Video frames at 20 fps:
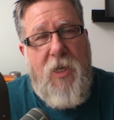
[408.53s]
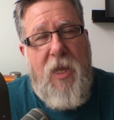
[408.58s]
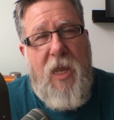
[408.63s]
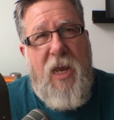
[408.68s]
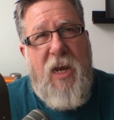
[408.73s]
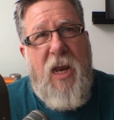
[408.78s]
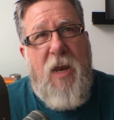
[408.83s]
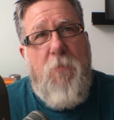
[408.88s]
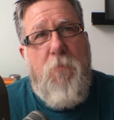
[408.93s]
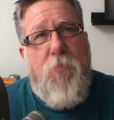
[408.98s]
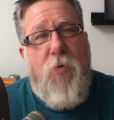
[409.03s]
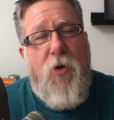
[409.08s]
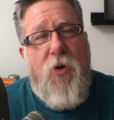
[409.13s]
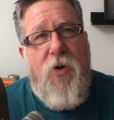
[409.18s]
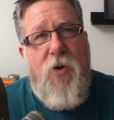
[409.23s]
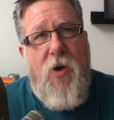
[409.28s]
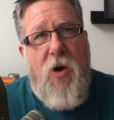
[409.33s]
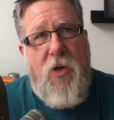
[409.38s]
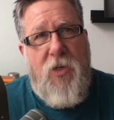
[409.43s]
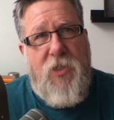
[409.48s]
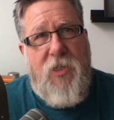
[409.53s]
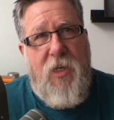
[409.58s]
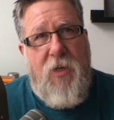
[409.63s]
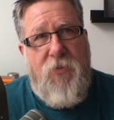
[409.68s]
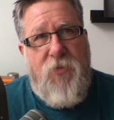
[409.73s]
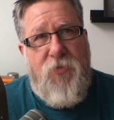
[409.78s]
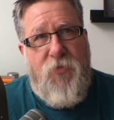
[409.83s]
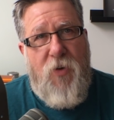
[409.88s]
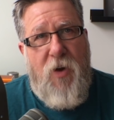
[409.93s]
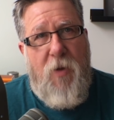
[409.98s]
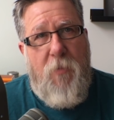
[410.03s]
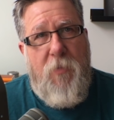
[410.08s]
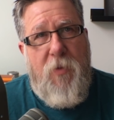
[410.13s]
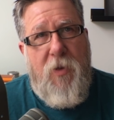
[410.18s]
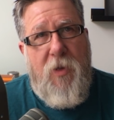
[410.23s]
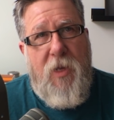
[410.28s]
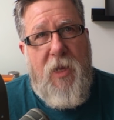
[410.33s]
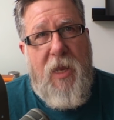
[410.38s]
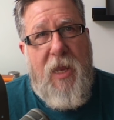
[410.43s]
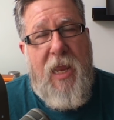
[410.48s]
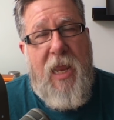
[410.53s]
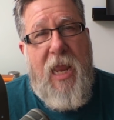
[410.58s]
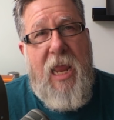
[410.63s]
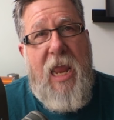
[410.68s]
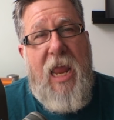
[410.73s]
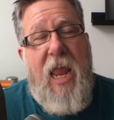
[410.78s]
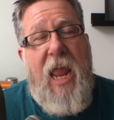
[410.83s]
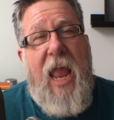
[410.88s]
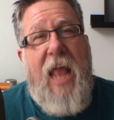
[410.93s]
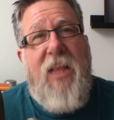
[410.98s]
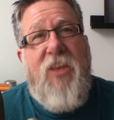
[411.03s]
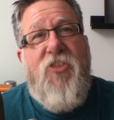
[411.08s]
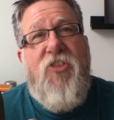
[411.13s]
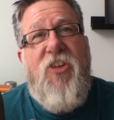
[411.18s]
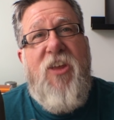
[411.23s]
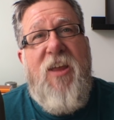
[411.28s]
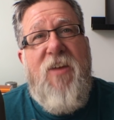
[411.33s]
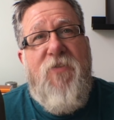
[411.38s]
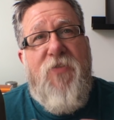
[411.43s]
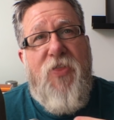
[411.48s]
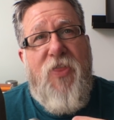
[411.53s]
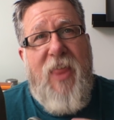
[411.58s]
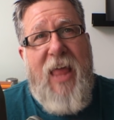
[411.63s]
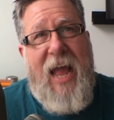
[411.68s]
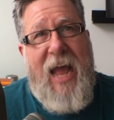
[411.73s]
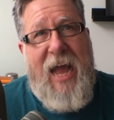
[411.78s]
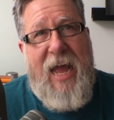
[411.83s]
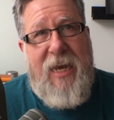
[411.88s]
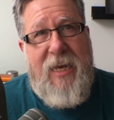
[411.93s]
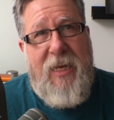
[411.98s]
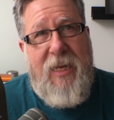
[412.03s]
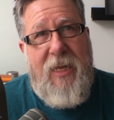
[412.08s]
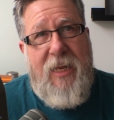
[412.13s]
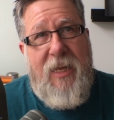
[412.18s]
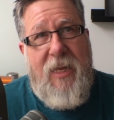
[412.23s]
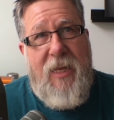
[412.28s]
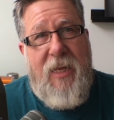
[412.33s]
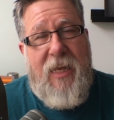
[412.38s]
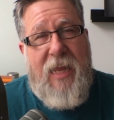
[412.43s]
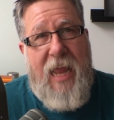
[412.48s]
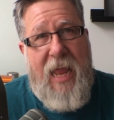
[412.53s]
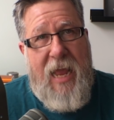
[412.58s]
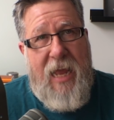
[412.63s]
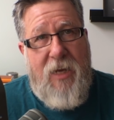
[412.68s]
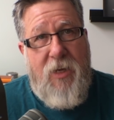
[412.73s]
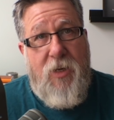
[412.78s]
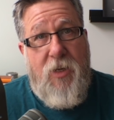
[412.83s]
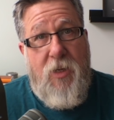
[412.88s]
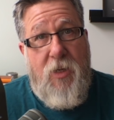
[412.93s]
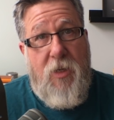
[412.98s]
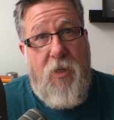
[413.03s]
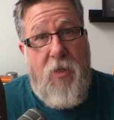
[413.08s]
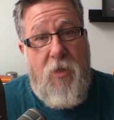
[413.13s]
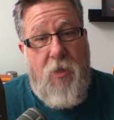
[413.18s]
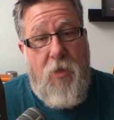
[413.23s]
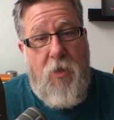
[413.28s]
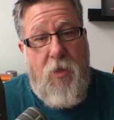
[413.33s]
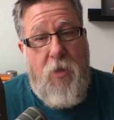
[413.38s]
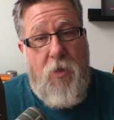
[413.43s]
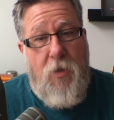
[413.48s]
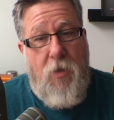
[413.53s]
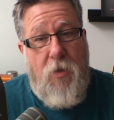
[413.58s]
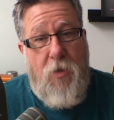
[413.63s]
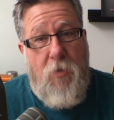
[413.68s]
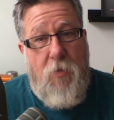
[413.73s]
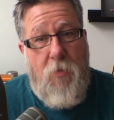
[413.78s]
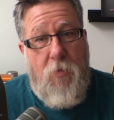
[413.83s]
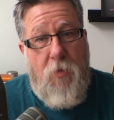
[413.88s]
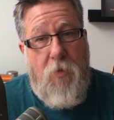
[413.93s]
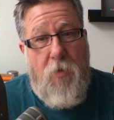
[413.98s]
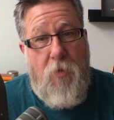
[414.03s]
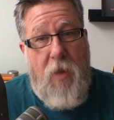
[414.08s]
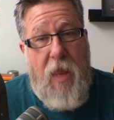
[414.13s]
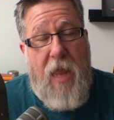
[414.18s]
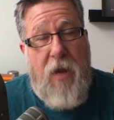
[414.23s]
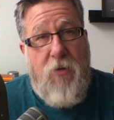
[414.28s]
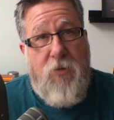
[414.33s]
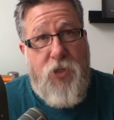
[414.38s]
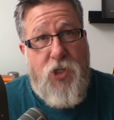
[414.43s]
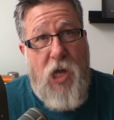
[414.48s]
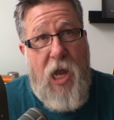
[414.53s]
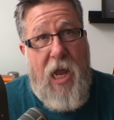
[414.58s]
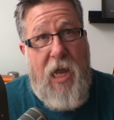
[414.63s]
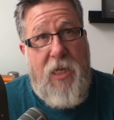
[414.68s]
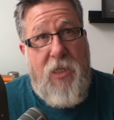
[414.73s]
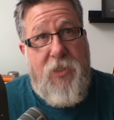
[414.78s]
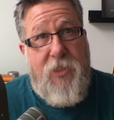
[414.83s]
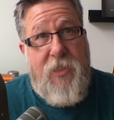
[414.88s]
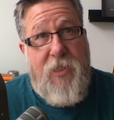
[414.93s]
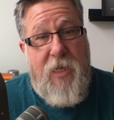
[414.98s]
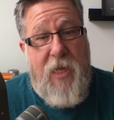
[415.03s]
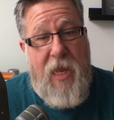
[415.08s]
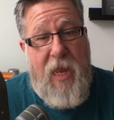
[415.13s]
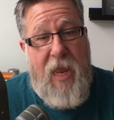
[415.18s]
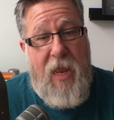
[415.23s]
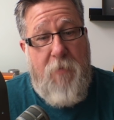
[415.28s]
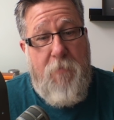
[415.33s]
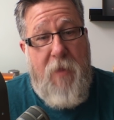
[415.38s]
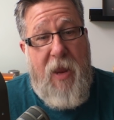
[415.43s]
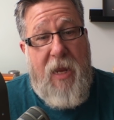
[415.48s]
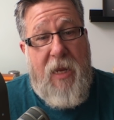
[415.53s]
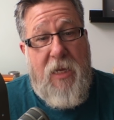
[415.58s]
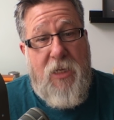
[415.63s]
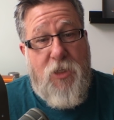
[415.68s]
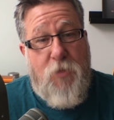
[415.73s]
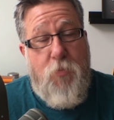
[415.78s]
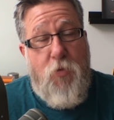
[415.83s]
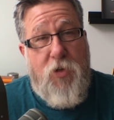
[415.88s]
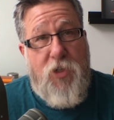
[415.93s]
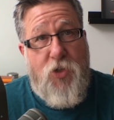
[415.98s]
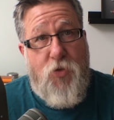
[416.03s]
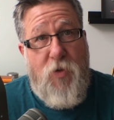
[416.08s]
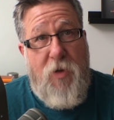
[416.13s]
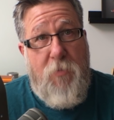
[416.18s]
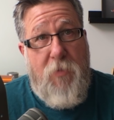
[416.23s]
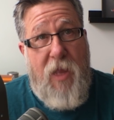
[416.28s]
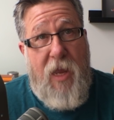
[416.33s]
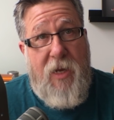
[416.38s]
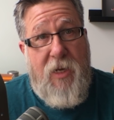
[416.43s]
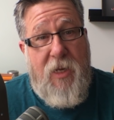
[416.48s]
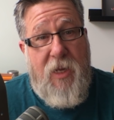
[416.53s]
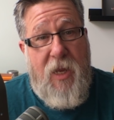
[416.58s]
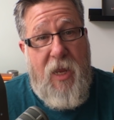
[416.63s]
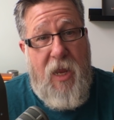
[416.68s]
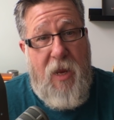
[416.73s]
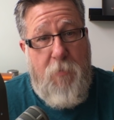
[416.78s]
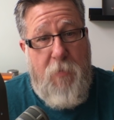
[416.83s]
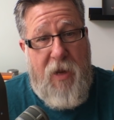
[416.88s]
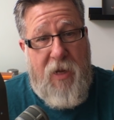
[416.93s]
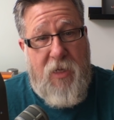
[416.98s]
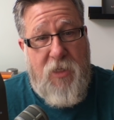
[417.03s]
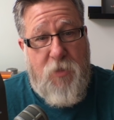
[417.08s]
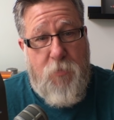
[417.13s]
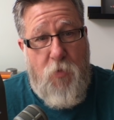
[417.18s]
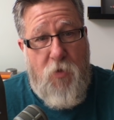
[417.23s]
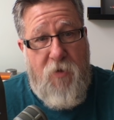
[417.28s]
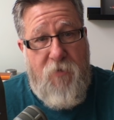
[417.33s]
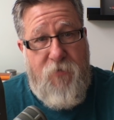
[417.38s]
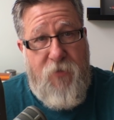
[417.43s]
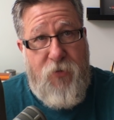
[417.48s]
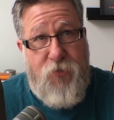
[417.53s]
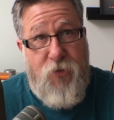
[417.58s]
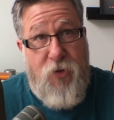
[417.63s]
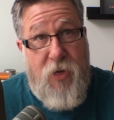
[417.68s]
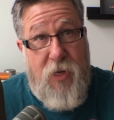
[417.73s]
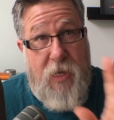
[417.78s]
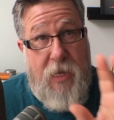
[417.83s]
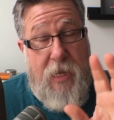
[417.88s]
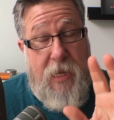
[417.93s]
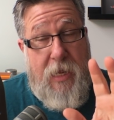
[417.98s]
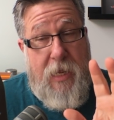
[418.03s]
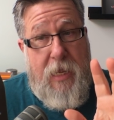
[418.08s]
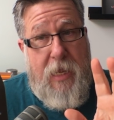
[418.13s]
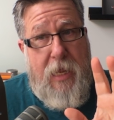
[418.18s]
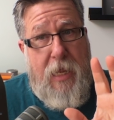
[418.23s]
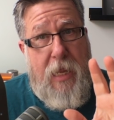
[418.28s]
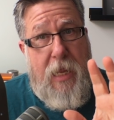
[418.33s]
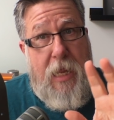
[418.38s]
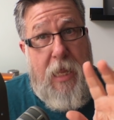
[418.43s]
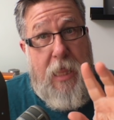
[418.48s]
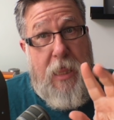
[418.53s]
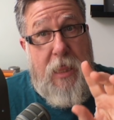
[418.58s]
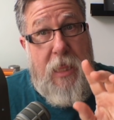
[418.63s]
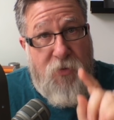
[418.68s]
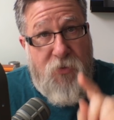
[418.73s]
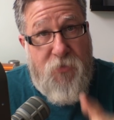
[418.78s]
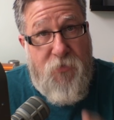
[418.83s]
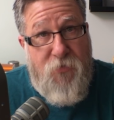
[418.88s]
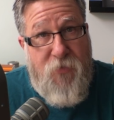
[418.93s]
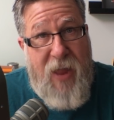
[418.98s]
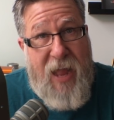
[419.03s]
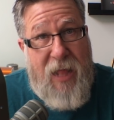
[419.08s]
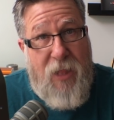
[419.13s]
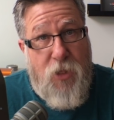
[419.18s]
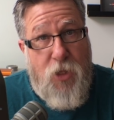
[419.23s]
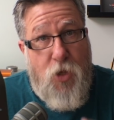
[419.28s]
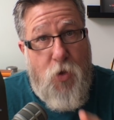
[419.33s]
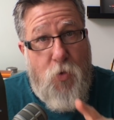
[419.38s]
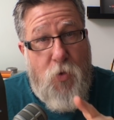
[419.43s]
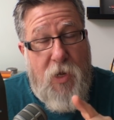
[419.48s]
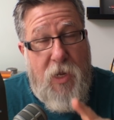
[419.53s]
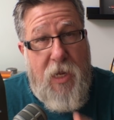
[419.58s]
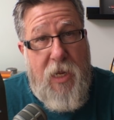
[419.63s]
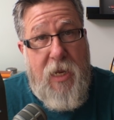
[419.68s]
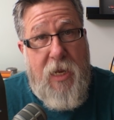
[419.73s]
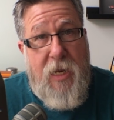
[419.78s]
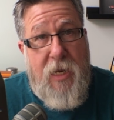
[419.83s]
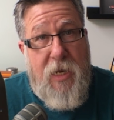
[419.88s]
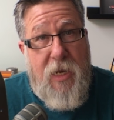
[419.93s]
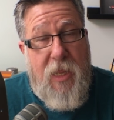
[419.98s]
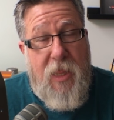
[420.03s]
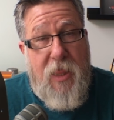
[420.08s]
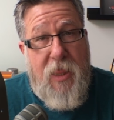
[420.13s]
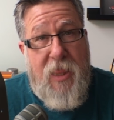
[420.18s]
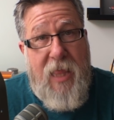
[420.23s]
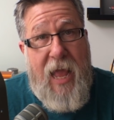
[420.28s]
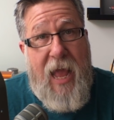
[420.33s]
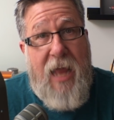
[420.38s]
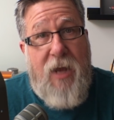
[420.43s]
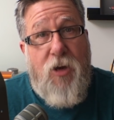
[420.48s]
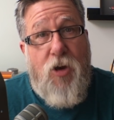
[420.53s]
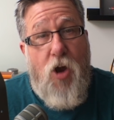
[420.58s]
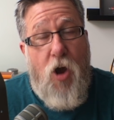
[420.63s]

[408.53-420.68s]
and unburden ourselves from? And see if that can't energize and make us more streamlined and make us more efficient. There's value in that